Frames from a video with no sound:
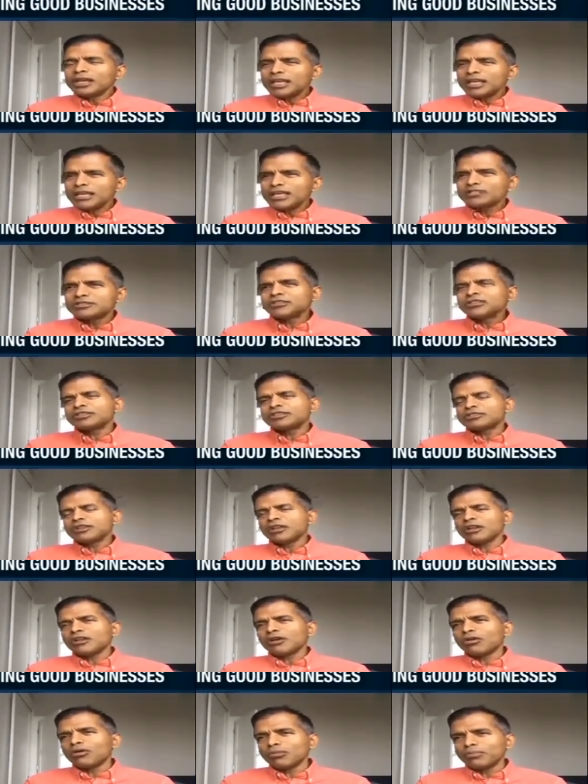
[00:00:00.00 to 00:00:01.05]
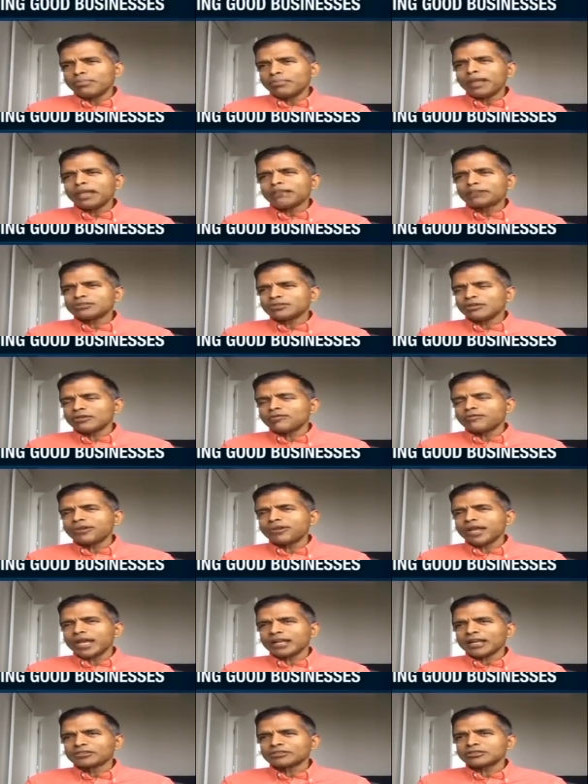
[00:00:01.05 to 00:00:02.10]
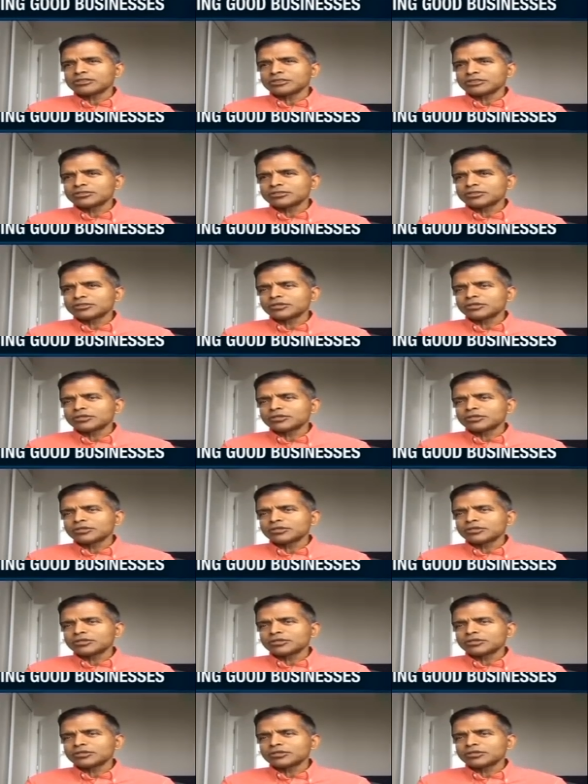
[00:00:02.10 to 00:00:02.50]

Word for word: is this a loan based on financials